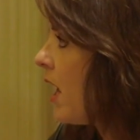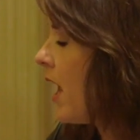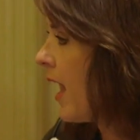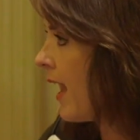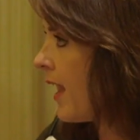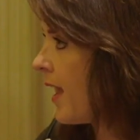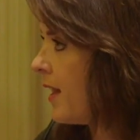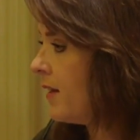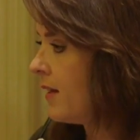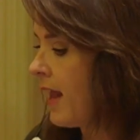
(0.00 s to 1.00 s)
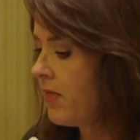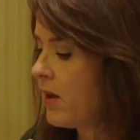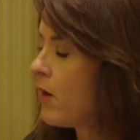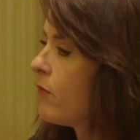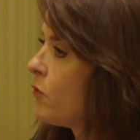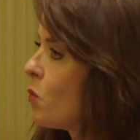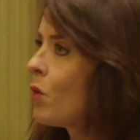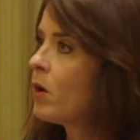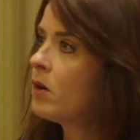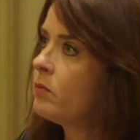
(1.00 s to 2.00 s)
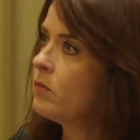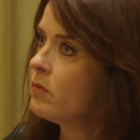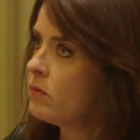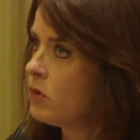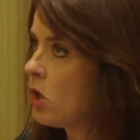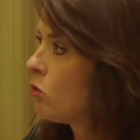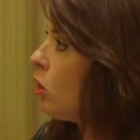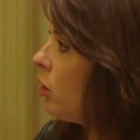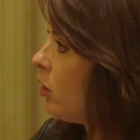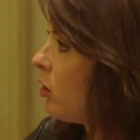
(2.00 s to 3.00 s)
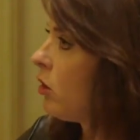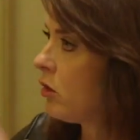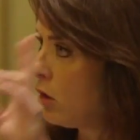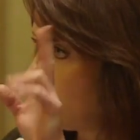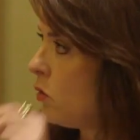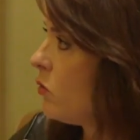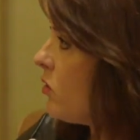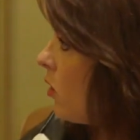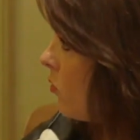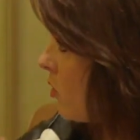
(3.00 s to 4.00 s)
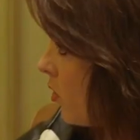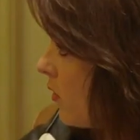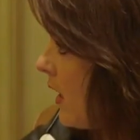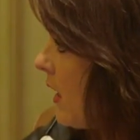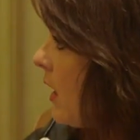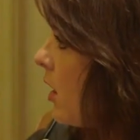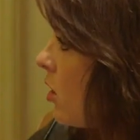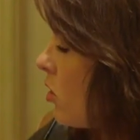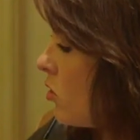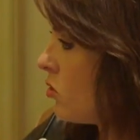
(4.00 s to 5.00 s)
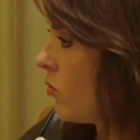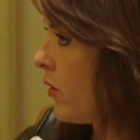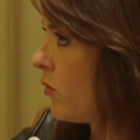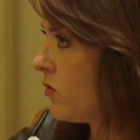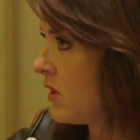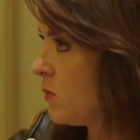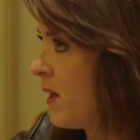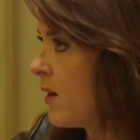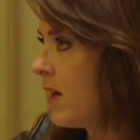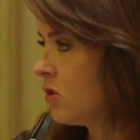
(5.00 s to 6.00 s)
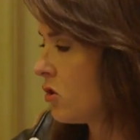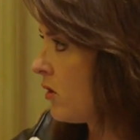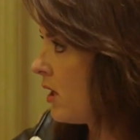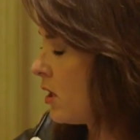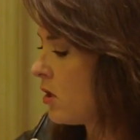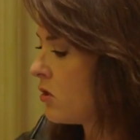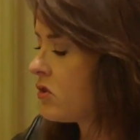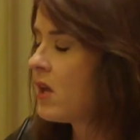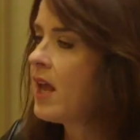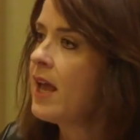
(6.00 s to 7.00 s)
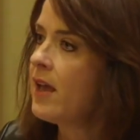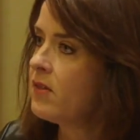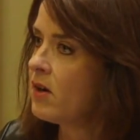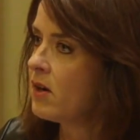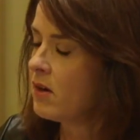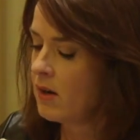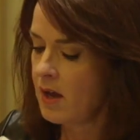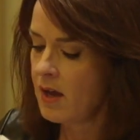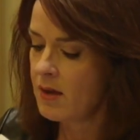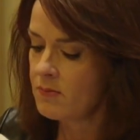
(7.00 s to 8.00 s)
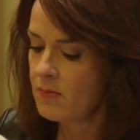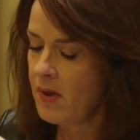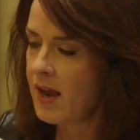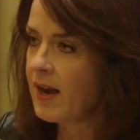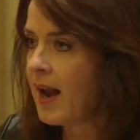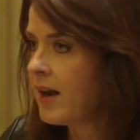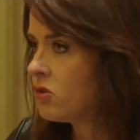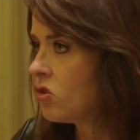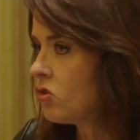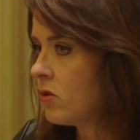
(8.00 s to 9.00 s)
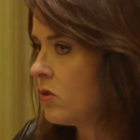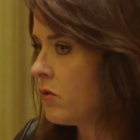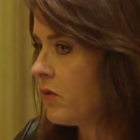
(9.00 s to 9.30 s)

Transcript: and therefore, you know, lose those earning years or those experiential years. They're, and it's true